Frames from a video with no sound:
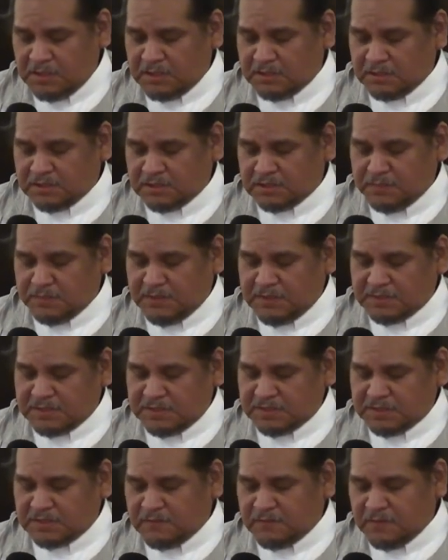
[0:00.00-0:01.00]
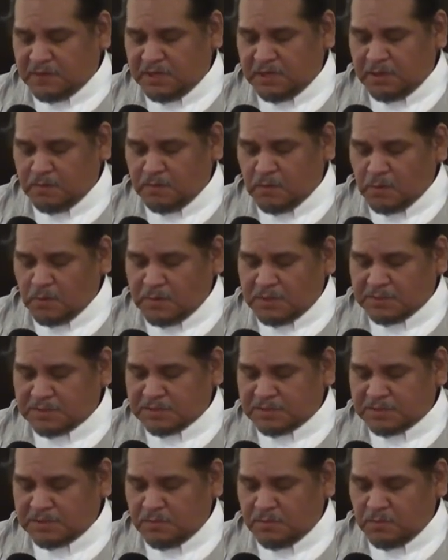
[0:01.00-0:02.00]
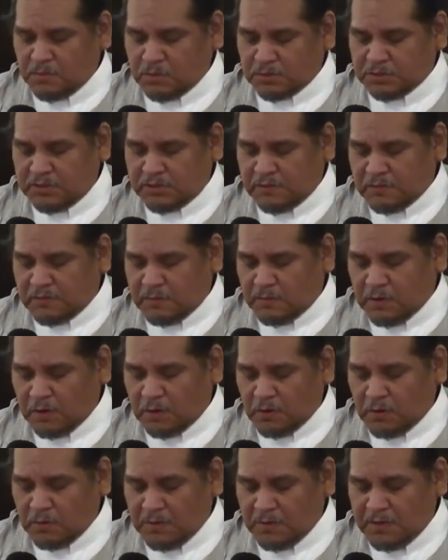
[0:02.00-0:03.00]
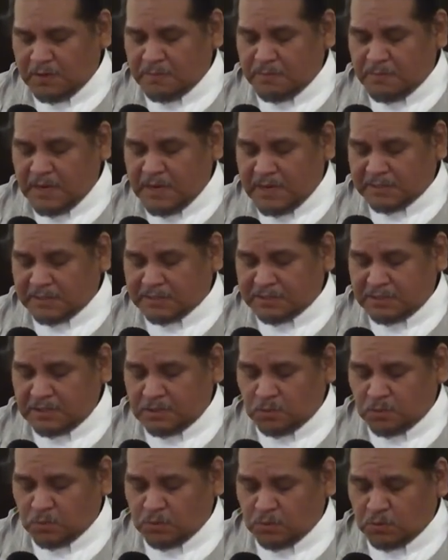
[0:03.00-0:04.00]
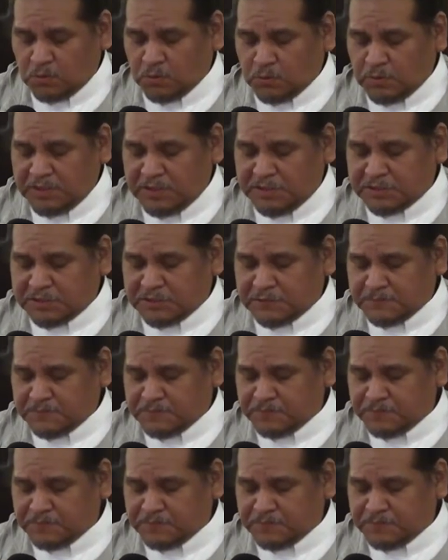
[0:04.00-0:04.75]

in species-defining moments emerging from our global impact and world reach.